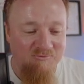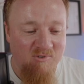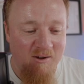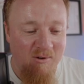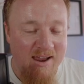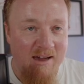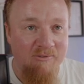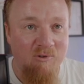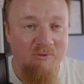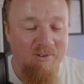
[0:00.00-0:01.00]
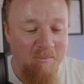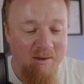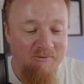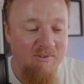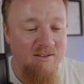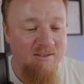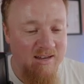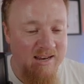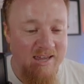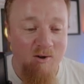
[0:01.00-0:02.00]
right or left or flip it
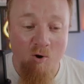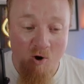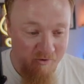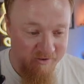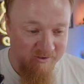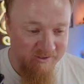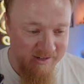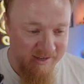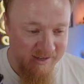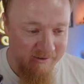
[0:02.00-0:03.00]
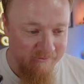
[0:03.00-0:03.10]
vertically or horizontally.